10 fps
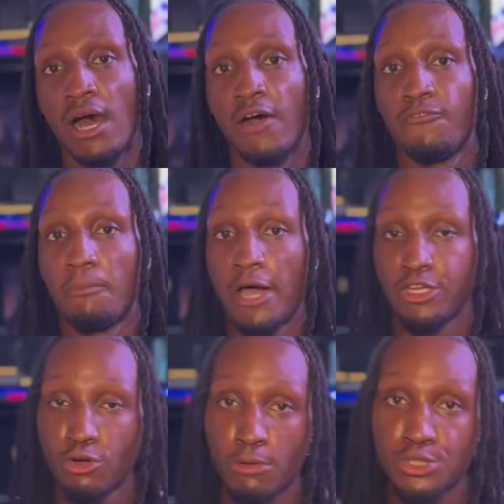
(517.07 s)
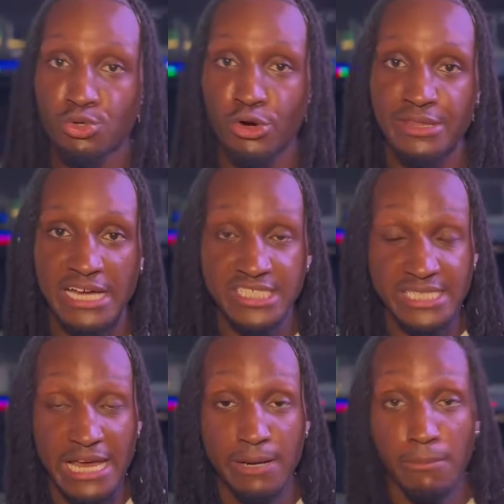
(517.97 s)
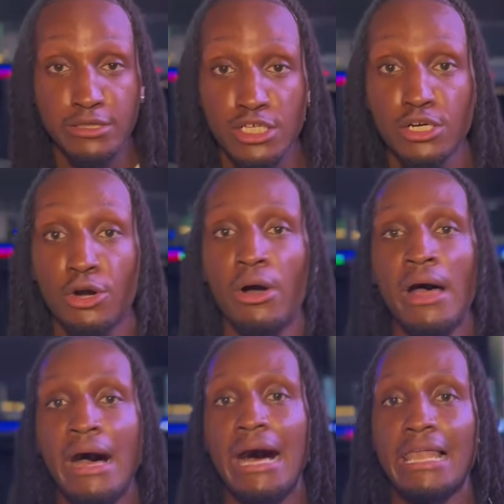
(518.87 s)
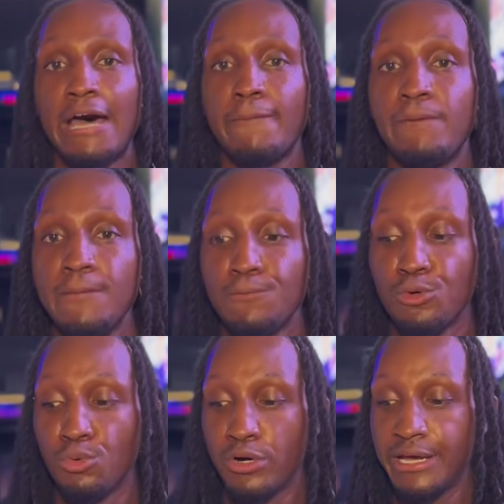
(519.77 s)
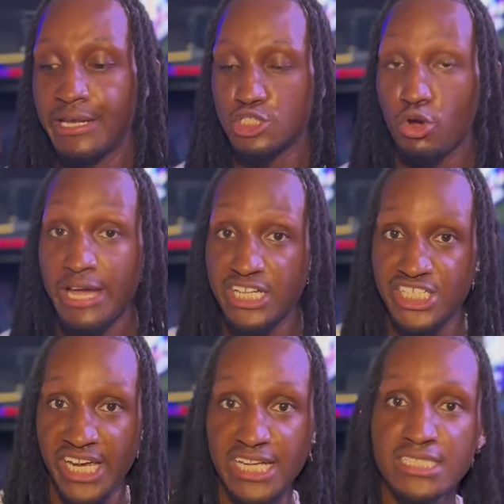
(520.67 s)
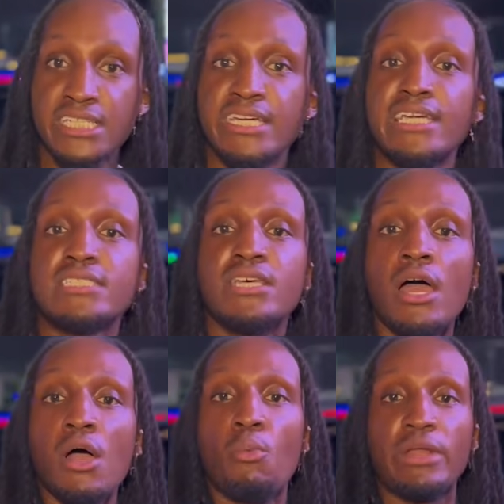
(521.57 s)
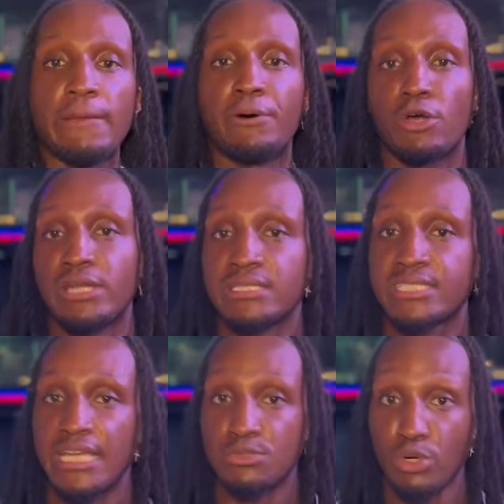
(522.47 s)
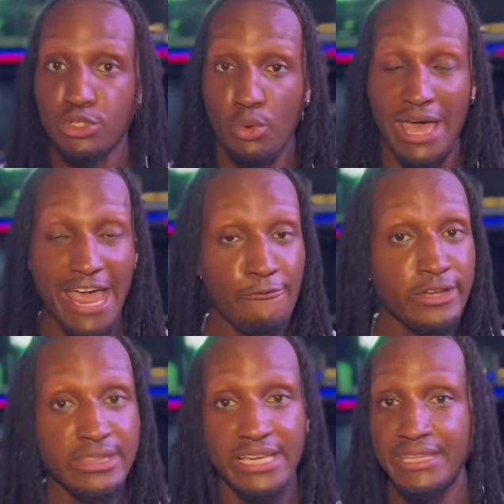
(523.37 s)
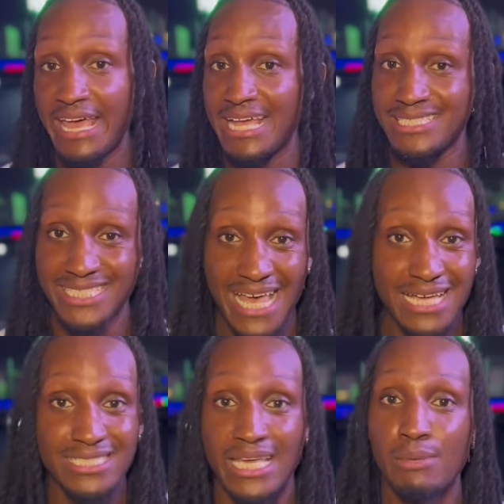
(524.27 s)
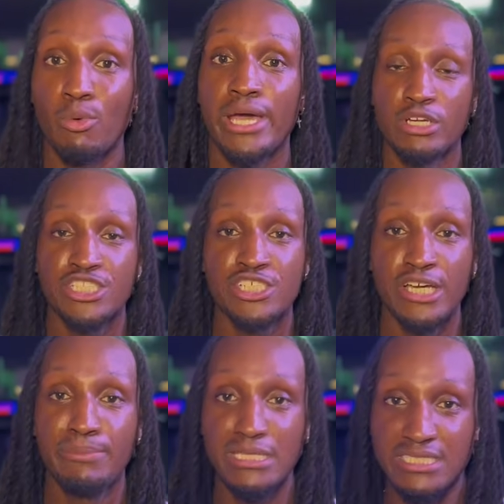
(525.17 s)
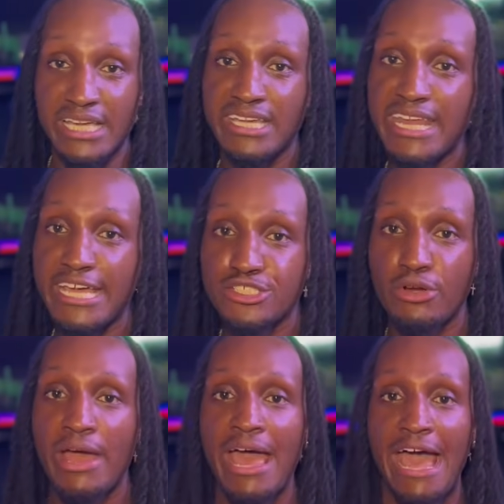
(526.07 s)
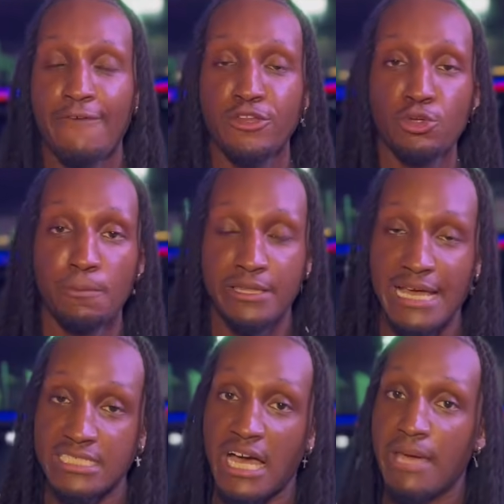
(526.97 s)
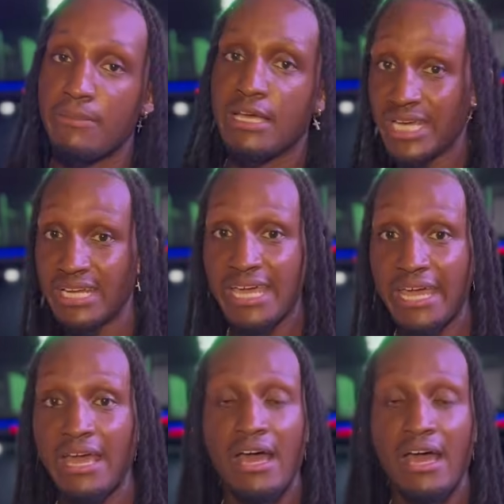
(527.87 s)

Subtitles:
from my Europe tour that I just had a month ago, a lot of people would try to change things when they put on their skates. We're doing everything the exact same way. It should be second nature after you put that time in. Dedicate